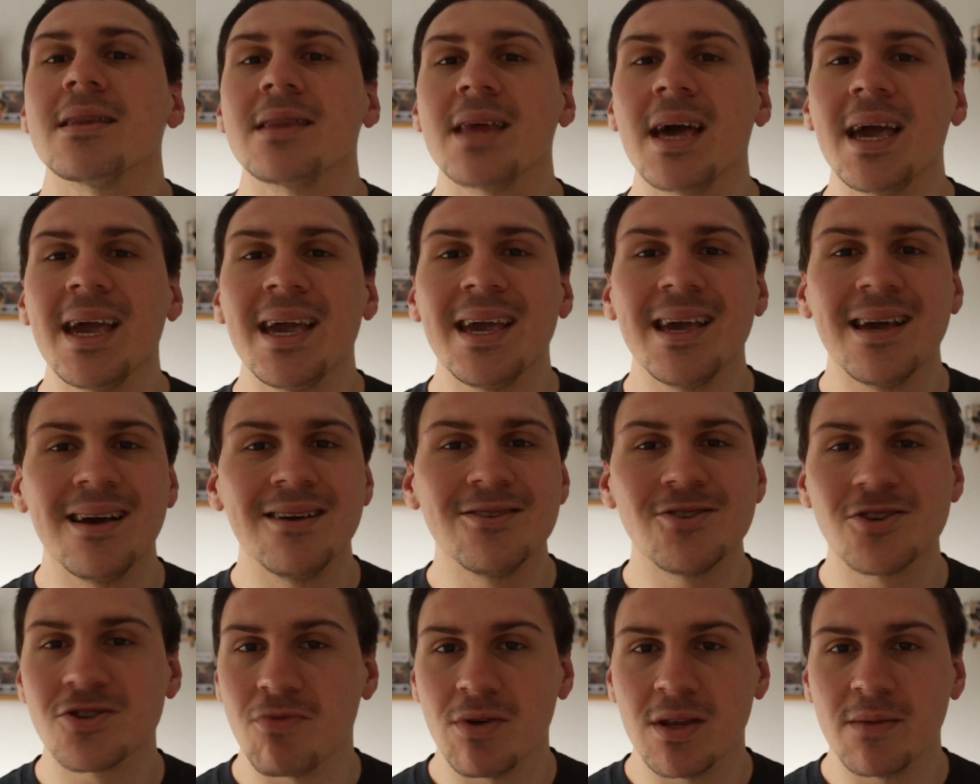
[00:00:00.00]
They
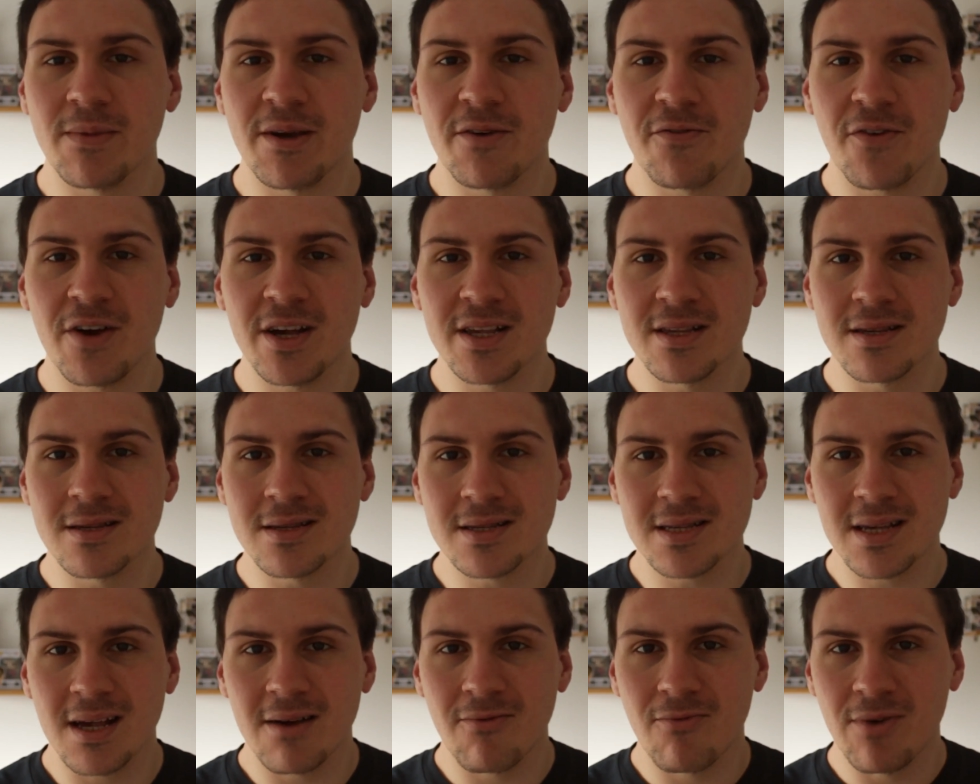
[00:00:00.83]
just want to be
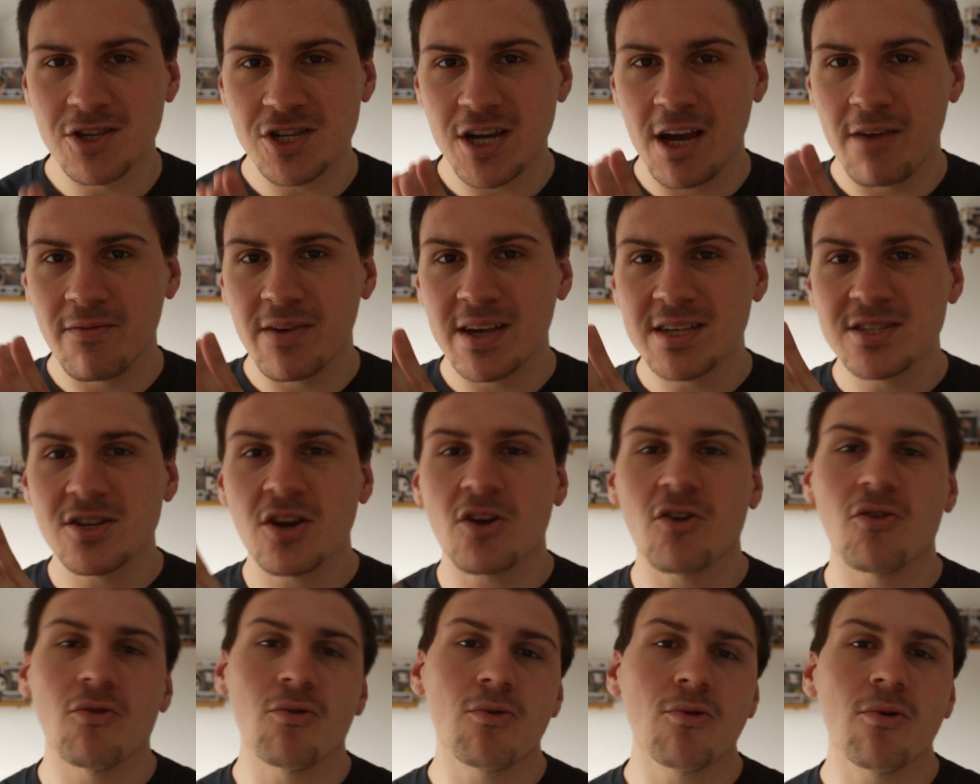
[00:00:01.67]
friends, which I think is a
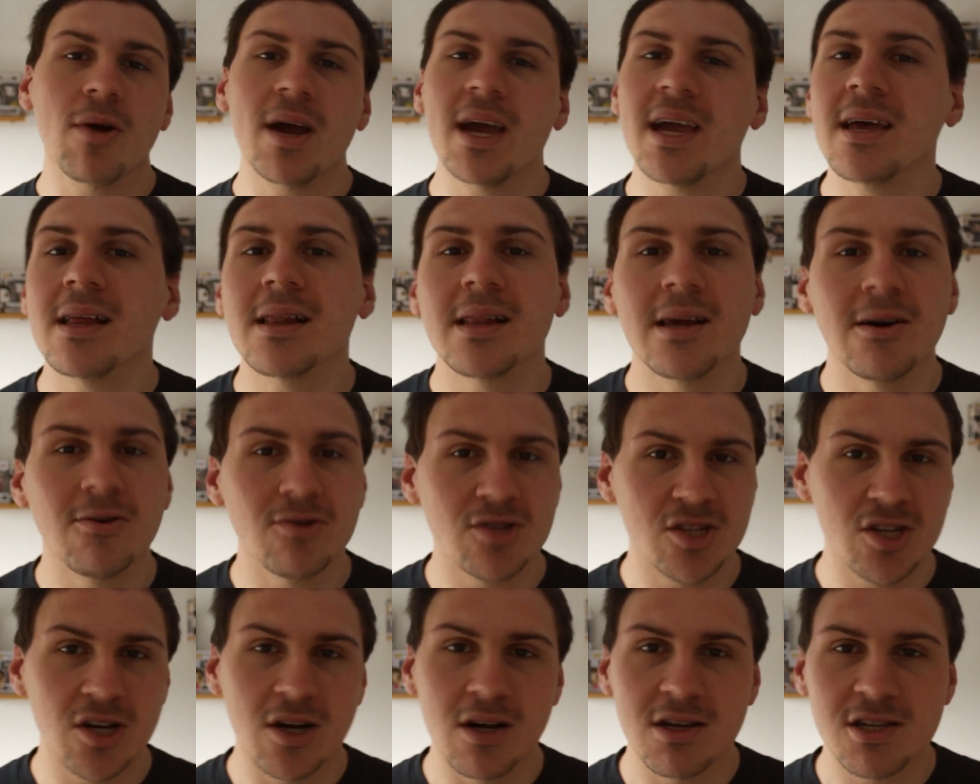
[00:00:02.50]
great
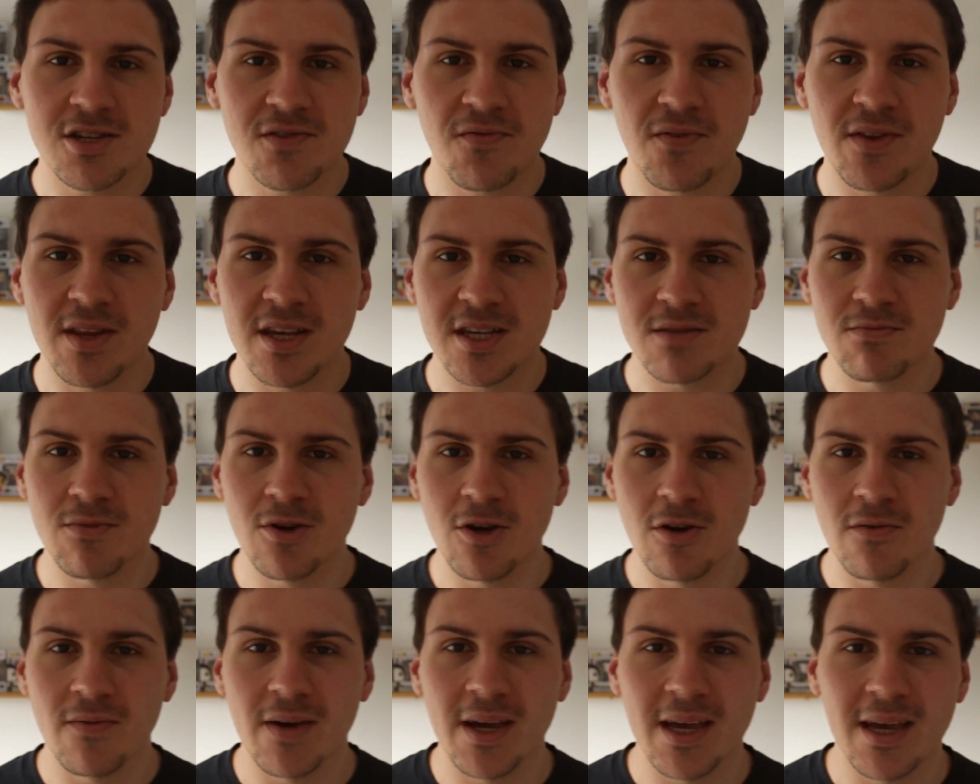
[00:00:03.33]
little touch for this
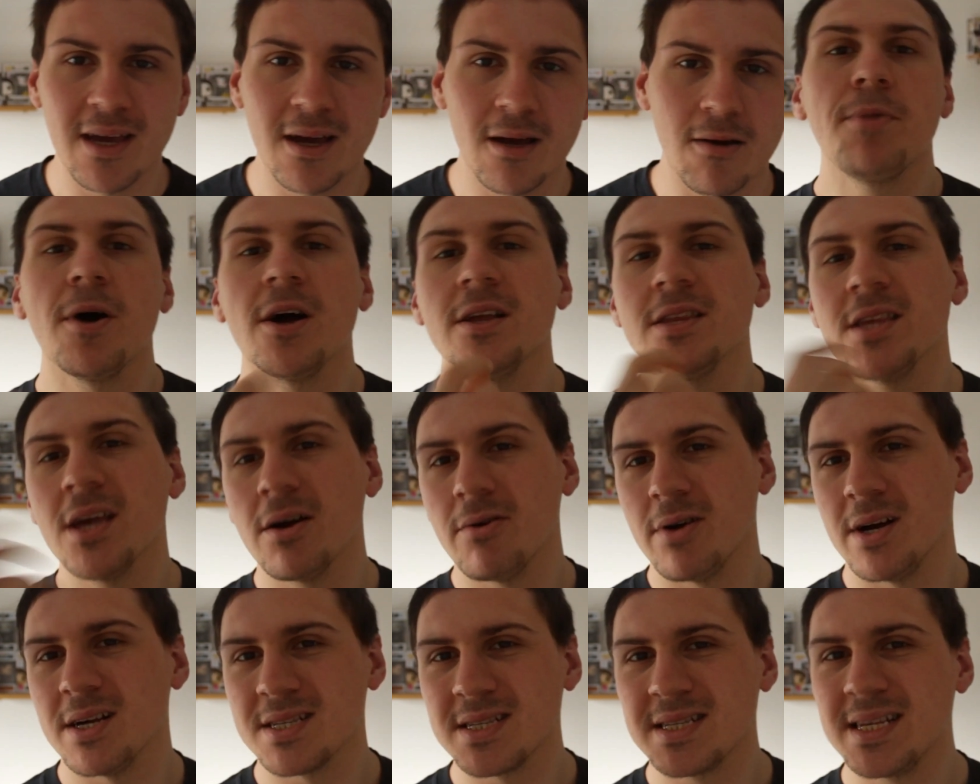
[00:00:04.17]
movie.
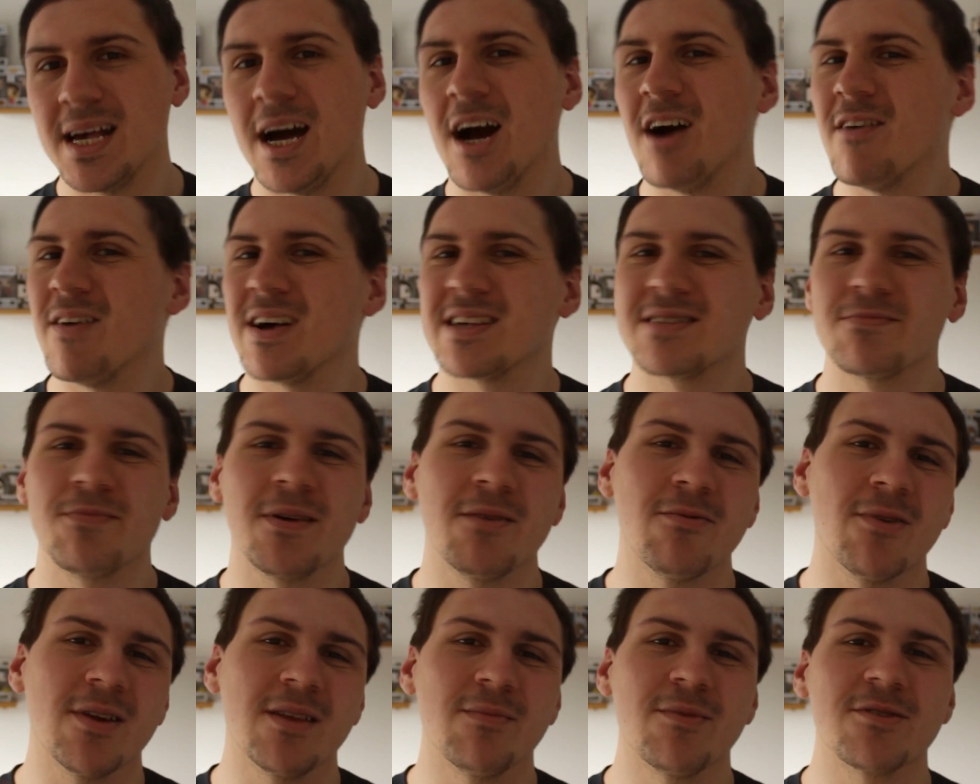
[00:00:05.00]
Ponyo herself has
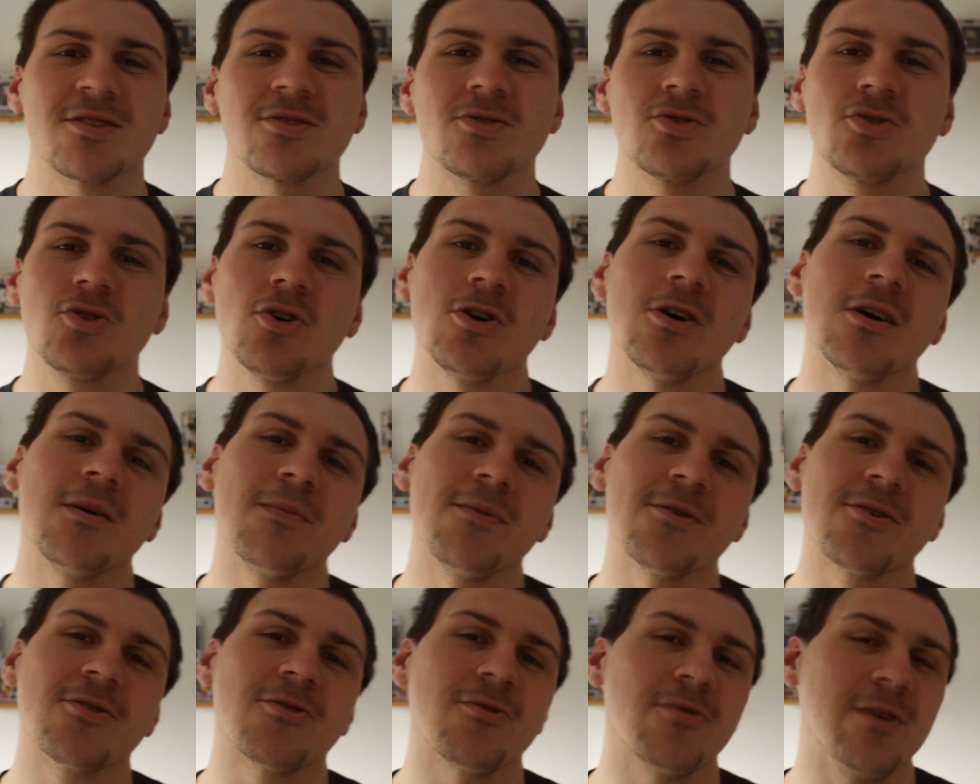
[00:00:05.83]
been one of the most
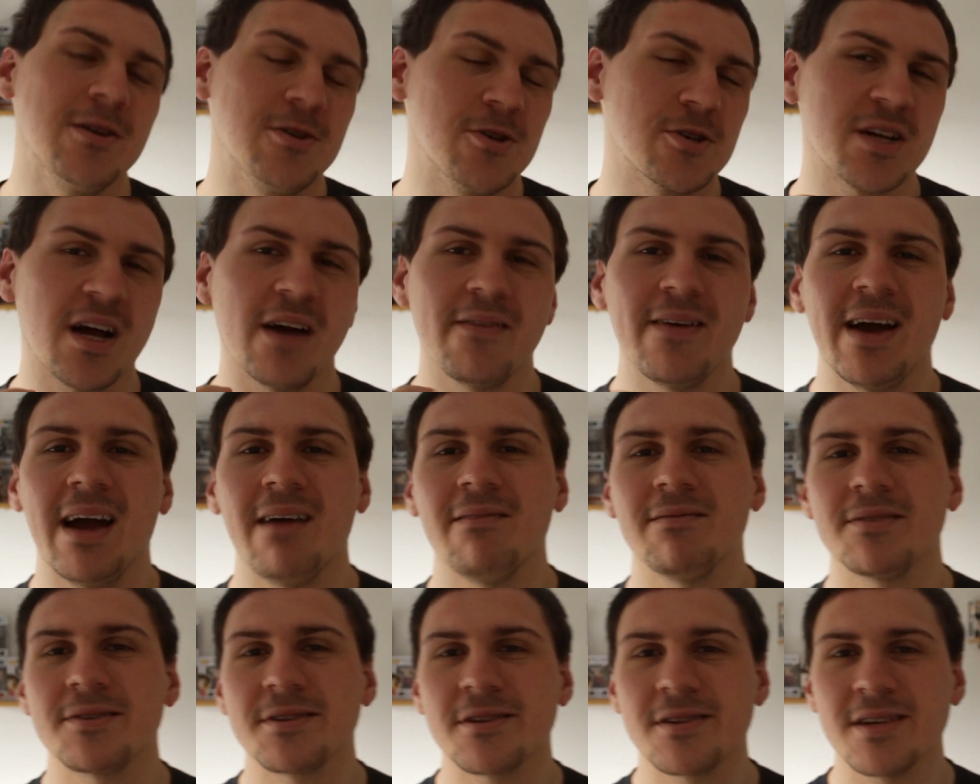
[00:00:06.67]
adorable creatures I've
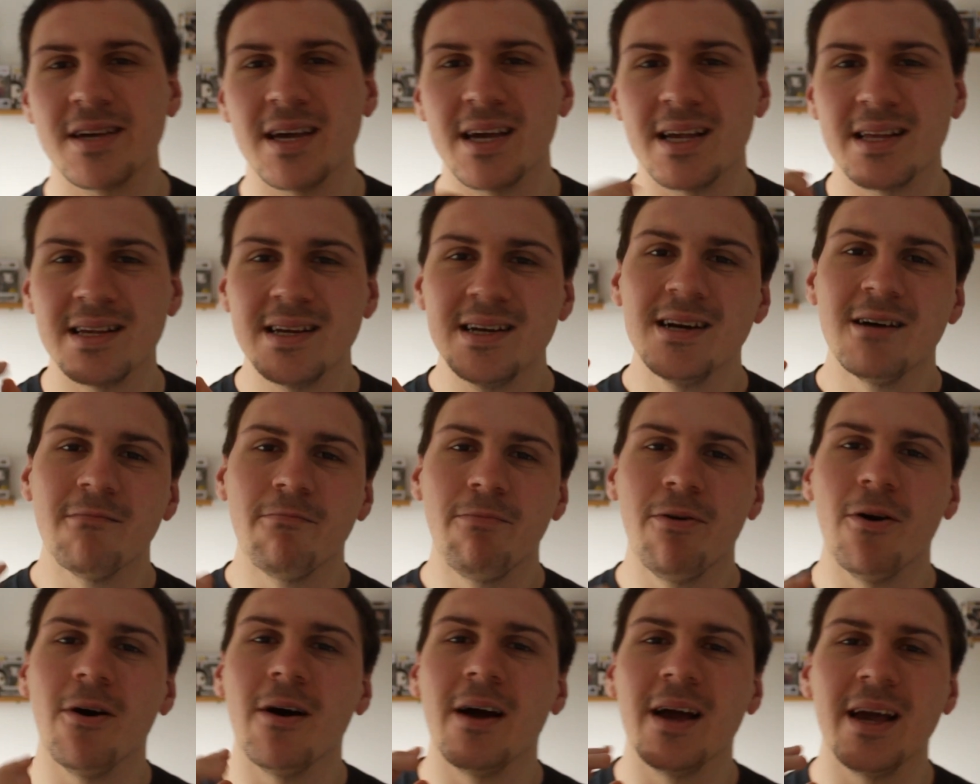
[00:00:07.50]
ever seen
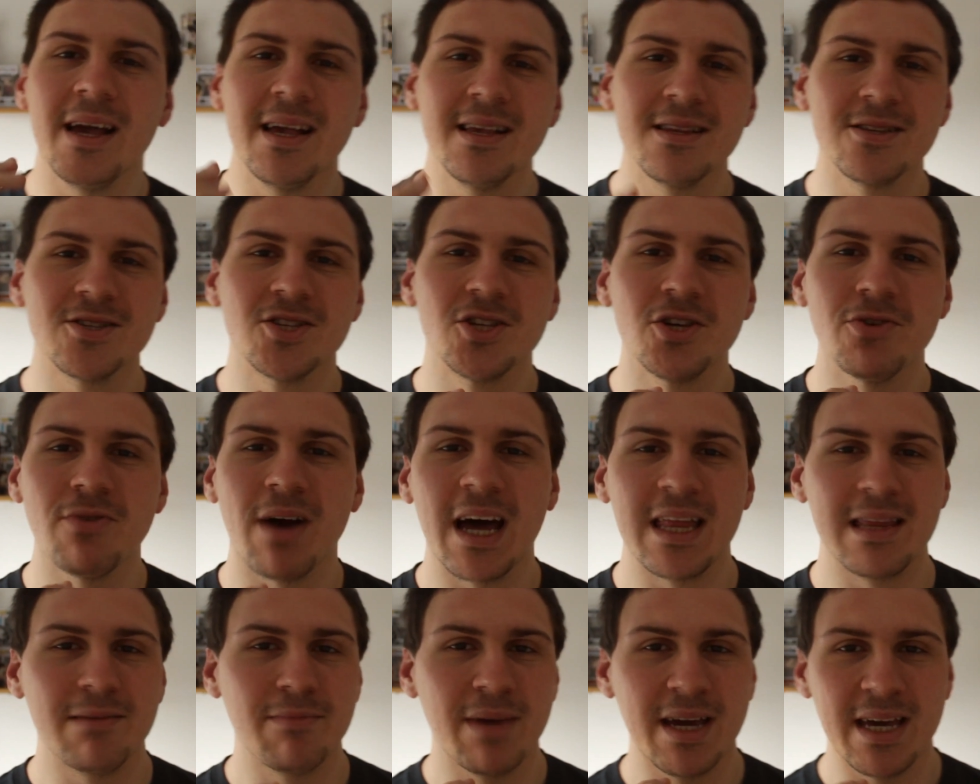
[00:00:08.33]
put into
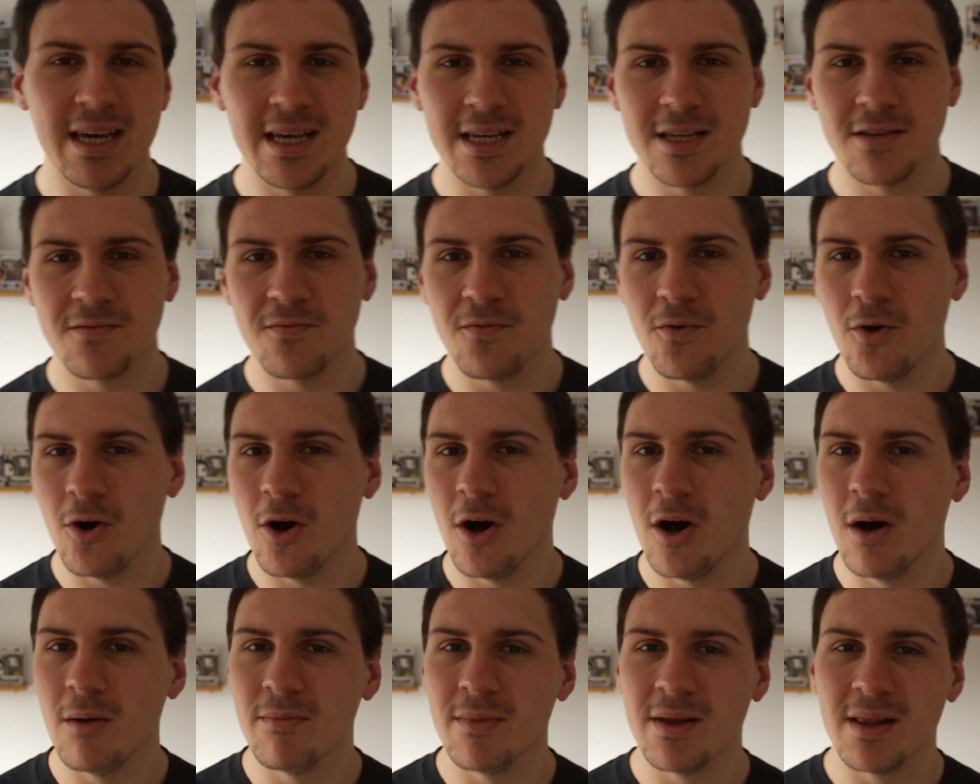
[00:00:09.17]
animated
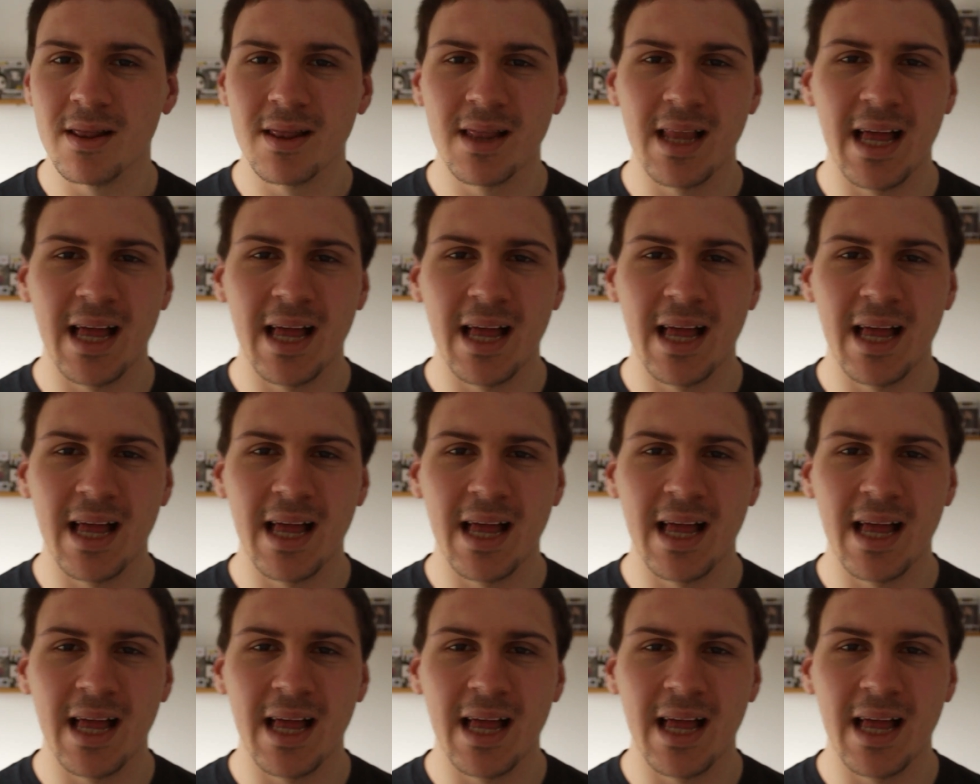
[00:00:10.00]
form.